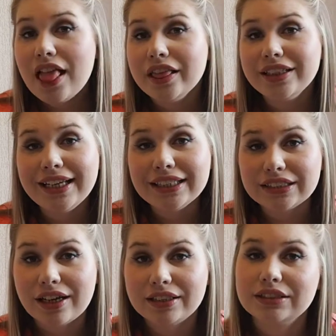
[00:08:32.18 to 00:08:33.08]
The next
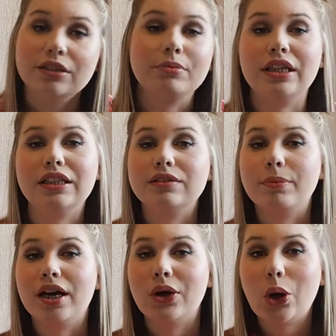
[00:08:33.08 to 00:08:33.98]
item is
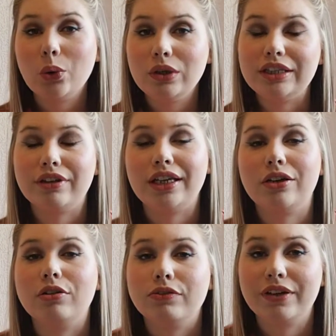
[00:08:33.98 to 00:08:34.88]
my Holy Grail
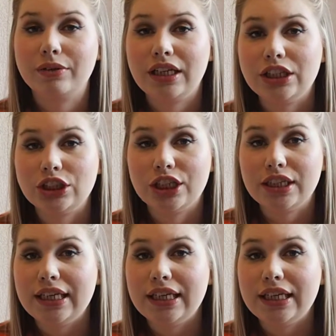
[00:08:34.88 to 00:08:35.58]
of foundation.